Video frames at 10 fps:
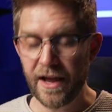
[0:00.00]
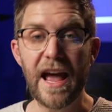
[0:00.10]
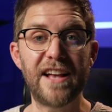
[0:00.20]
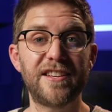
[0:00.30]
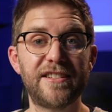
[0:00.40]

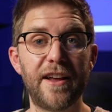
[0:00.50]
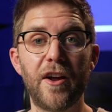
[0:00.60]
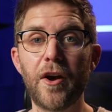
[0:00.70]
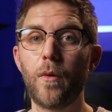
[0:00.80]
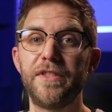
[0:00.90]
As I said, I
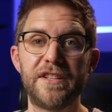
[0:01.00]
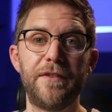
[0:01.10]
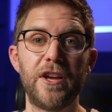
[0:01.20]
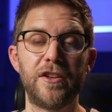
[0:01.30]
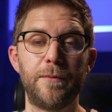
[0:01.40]
don't want this
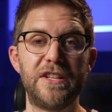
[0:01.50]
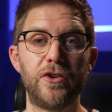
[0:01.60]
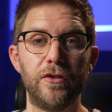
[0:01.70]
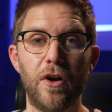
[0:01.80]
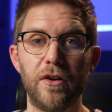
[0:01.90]
video to be
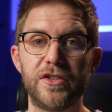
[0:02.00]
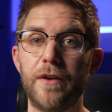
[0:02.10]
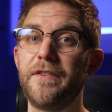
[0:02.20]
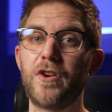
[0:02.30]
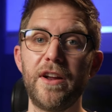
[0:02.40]
too long, so if
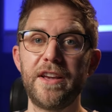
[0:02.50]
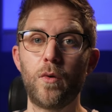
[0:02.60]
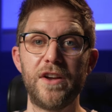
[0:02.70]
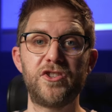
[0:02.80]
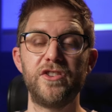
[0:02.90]
you've got any
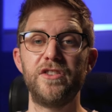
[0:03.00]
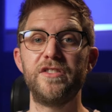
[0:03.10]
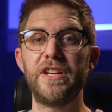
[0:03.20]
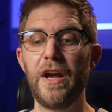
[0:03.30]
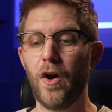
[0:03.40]

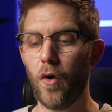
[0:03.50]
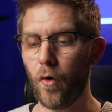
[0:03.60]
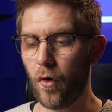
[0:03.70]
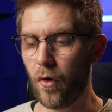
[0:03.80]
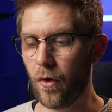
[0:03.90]
questions
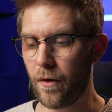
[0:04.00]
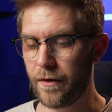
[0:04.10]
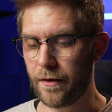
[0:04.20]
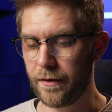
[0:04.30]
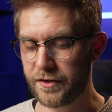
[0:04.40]
or
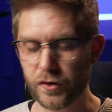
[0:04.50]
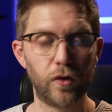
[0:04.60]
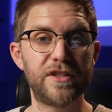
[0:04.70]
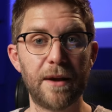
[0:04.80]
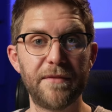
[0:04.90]
saw
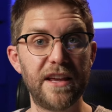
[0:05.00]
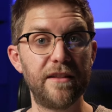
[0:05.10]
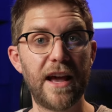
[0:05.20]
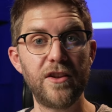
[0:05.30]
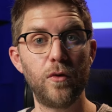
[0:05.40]
something
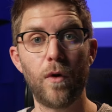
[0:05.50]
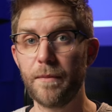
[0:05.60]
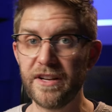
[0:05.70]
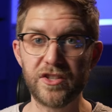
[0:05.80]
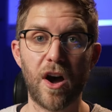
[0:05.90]
that you want me
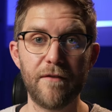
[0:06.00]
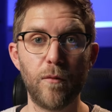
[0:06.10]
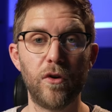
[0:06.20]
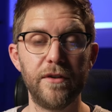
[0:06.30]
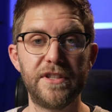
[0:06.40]
to dive
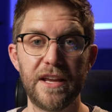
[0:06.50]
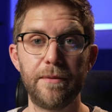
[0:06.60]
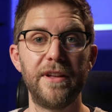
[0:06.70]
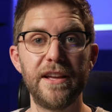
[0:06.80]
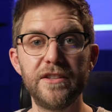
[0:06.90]
more
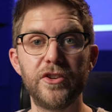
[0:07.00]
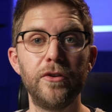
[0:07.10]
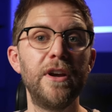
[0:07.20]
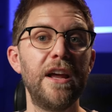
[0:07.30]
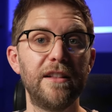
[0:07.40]
deeply into,
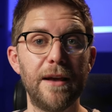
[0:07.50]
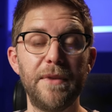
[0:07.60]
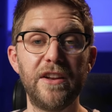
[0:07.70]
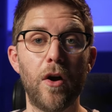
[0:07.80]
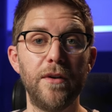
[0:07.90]
let me
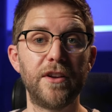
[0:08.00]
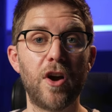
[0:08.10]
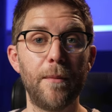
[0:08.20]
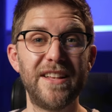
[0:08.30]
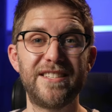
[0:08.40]
know in the
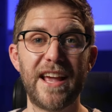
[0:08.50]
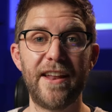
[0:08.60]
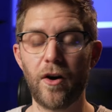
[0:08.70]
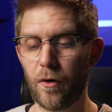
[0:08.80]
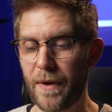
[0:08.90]
comments and
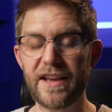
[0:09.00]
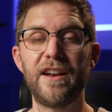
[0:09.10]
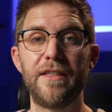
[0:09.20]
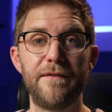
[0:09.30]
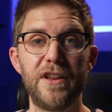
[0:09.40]
I'll make
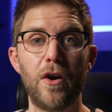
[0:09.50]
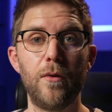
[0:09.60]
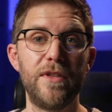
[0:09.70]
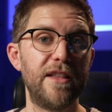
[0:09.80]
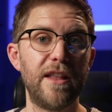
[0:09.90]
another video
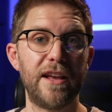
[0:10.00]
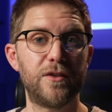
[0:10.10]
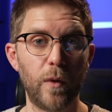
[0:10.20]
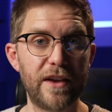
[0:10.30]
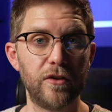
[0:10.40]
within the next
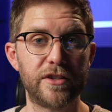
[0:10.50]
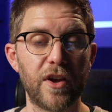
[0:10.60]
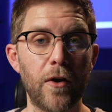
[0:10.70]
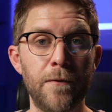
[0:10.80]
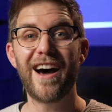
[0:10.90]
week or
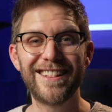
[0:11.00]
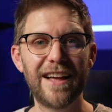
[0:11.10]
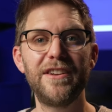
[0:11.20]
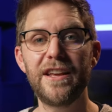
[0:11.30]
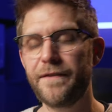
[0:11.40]
so. I'd
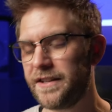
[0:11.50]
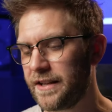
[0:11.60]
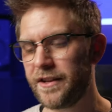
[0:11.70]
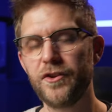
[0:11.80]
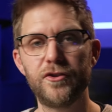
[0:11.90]
love it if you did
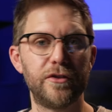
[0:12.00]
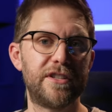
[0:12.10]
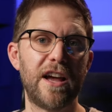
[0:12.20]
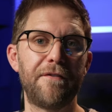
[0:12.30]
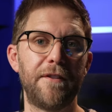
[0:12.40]
the usual
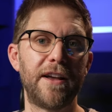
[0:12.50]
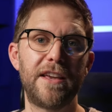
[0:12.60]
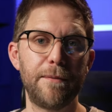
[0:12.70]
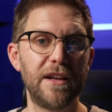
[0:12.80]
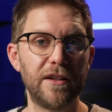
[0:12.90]
stuff like
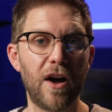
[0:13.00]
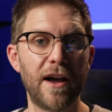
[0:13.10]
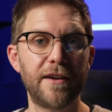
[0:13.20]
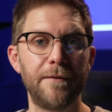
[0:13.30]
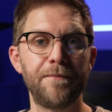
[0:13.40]
give me a
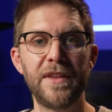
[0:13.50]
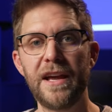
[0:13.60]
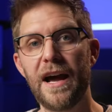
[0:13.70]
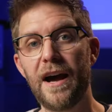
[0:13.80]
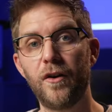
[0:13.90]
like,
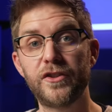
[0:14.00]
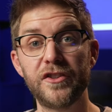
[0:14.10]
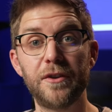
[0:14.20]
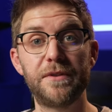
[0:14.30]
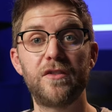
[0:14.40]
uh, also
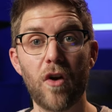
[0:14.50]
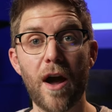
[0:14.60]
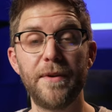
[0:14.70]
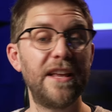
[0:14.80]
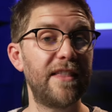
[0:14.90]

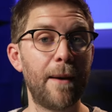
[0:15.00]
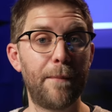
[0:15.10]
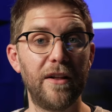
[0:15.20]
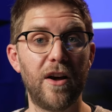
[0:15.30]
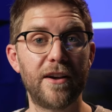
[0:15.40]
subscribe and hit that
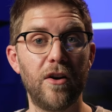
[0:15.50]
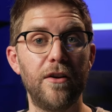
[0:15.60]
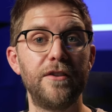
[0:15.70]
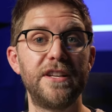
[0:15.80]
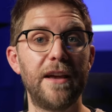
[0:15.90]
bell
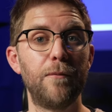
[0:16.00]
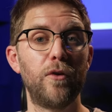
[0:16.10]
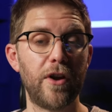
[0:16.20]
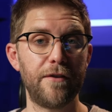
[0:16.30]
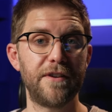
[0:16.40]
icon to get more
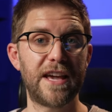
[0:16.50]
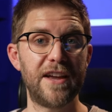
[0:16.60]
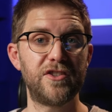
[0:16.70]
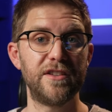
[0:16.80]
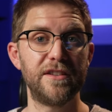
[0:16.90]

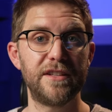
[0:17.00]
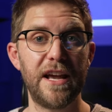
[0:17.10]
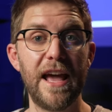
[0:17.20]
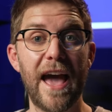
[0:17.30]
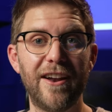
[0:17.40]
notifications,
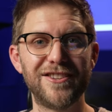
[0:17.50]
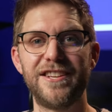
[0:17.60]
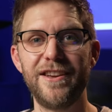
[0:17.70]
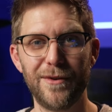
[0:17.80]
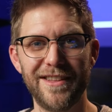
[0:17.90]
and I'll see
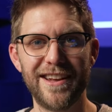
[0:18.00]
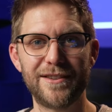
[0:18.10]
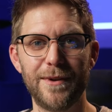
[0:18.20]
you on the next